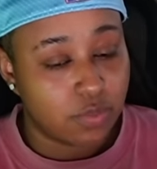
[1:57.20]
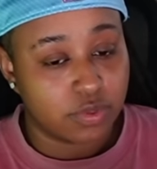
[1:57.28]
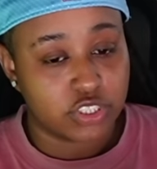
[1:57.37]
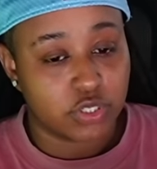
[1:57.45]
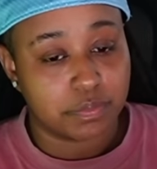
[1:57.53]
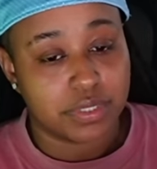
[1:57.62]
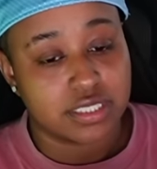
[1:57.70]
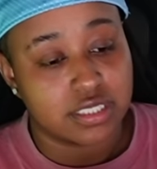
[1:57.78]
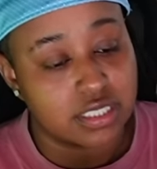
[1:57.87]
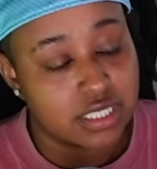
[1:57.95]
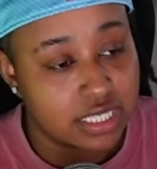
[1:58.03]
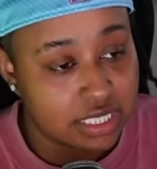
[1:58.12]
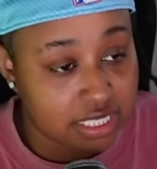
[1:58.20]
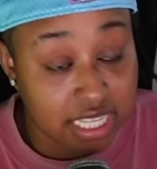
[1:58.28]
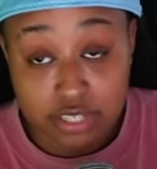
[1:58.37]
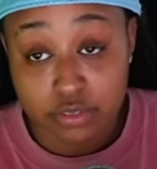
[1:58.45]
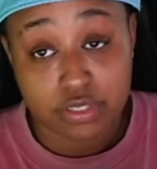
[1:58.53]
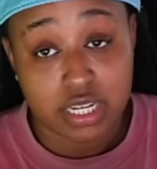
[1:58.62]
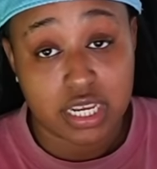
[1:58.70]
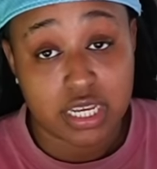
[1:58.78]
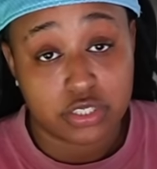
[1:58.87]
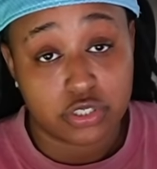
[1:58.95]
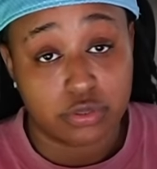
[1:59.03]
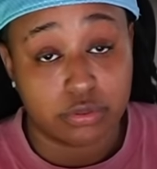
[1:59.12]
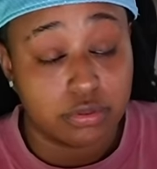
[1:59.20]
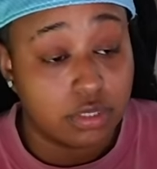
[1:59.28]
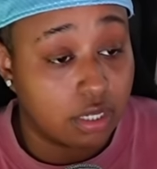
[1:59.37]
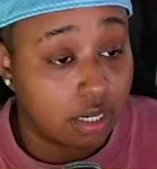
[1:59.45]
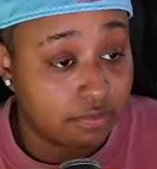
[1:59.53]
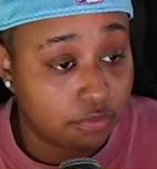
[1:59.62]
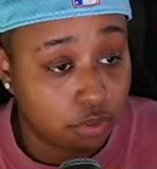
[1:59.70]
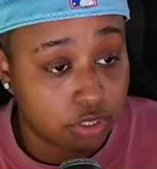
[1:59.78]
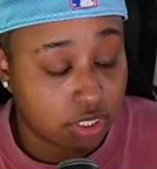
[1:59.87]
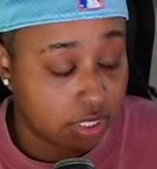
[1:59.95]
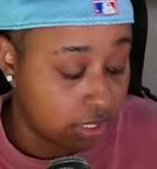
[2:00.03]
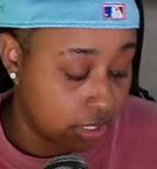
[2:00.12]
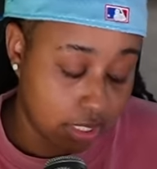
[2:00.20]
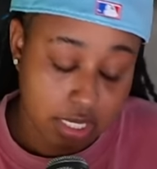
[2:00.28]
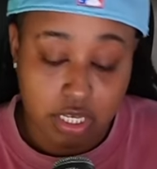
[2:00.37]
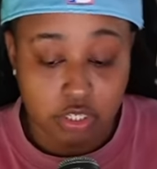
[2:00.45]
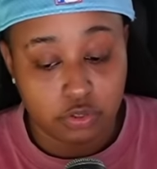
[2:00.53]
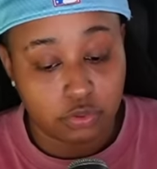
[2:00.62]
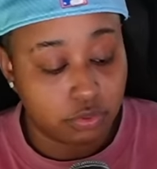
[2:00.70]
what your business is because they use it against you. Unfortunately, you